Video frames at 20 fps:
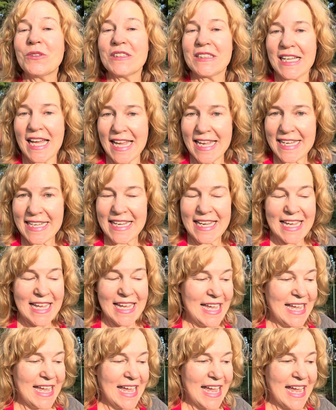like
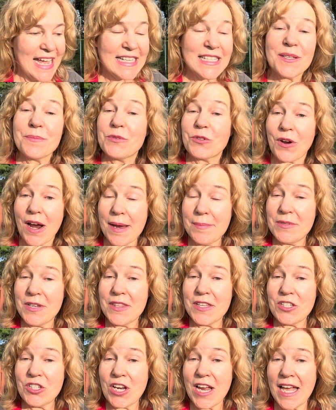and subscribe to
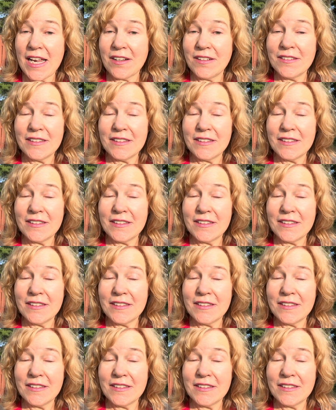the channel.